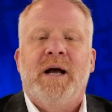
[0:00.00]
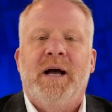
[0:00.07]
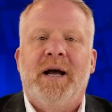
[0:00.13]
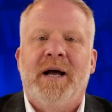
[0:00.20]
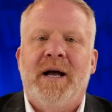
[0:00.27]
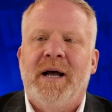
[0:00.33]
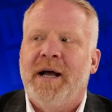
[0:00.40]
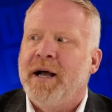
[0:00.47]

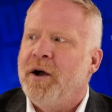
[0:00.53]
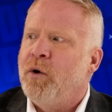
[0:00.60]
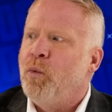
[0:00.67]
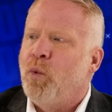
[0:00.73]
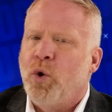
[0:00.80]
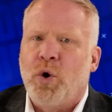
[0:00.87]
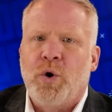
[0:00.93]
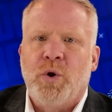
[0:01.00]
uh, a
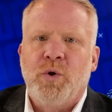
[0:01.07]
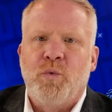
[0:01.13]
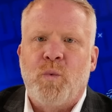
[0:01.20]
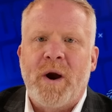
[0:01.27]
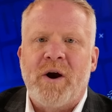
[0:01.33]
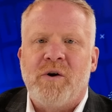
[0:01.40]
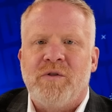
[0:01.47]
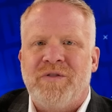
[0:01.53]
world
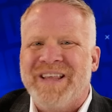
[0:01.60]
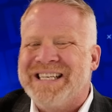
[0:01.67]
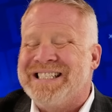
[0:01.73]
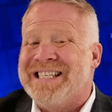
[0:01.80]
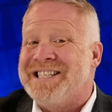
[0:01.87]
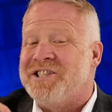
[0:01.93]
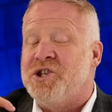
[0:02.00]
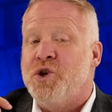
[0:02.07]
where this
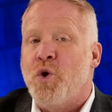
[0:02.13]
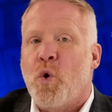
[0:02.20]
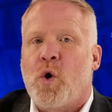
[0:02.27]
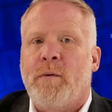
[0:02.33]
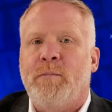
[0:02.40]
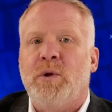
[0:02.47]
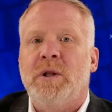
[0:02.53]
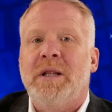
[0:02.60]
is
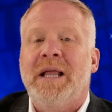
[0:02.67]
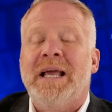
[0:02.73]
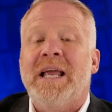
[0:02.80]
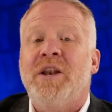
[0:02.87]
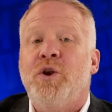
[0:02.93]
normal,